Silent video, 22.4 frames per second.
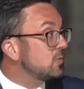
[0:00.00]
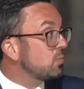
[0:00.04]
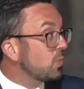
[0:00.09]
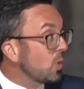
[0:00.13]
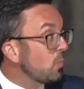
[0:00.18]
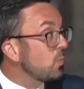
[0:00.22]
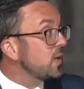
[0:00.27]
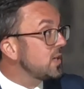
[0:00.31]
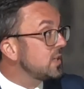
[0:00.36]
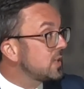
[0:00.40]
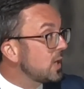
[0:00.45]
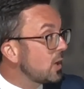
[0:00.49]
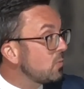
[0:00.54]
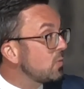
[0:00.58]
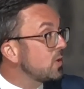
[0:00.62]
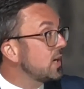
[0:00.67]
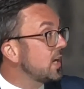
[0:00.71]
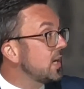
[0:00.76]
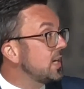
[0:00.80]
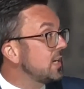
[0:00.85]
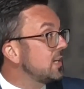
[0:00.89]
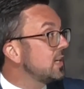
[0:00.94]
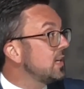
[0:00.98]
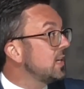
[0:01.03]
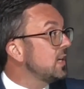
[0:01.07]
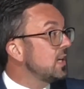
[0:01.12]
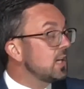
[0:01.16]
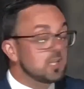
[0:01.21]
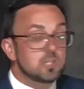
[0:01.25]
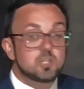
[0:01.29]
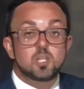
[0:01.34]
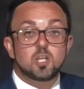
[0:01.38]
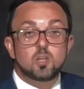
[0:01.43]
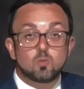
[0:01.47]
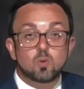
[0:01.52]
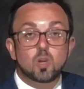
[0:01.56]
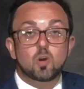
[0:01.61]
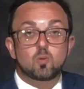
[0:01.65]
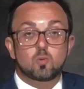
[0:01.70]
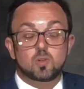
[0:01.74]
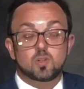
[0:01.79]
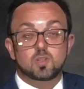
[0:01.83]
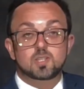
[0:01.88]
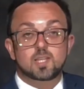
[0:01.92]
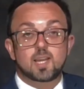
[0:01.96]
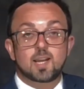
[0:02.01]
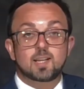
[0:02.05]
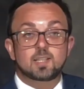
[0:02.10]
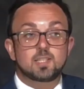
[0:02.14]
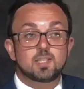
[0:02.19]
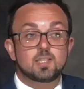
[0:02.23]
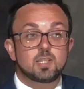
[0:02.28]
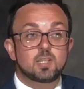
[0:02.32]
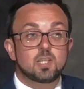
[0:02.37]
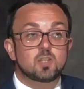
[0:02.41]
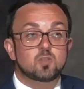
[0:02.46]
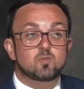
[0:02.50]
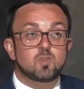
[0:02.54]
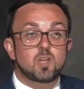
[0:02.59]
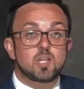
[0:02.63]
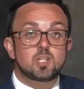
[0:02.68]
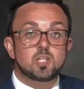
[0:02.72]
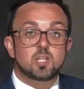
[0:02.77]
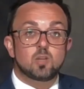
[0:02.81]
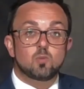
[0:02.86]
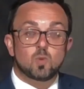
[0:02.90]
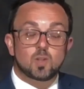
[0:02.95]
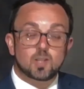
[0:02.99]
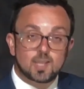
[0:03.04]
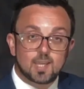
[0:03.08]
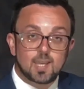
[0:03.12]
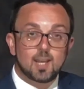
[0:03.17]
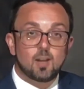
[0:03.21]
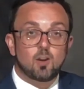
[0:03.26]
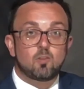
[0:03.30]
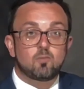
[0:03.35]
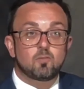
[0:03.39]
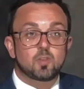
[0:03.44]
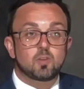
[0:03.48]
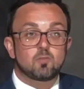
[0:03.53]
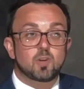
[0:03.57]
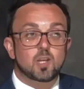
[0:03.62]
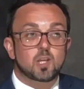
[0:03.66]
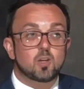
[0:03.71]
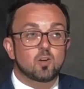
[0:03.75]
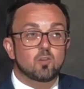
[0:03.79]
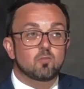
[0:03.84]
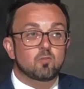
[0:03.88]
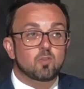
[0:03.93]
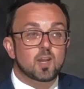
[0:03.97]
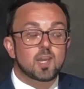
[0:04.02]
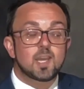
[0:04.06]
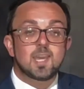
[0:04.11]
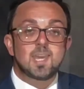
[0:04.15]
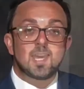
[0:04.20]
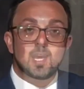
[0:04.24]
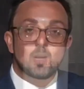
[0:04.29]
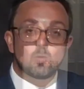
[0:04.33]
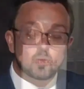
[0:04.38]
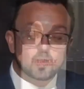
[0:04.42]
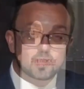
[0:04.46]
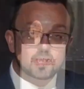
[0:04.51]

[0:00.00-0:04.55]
What we don't need is new local taxes in this region. It will kill off the recovery, it will